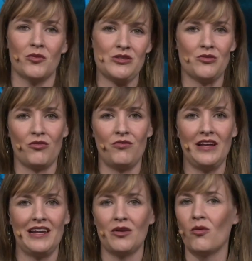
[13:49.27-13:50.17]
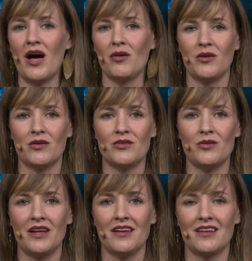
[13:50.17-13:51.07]
what you are feeling or how you are
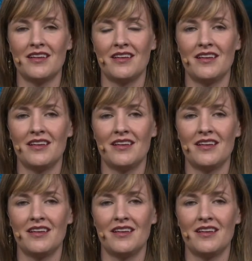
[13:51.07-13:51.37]
doing.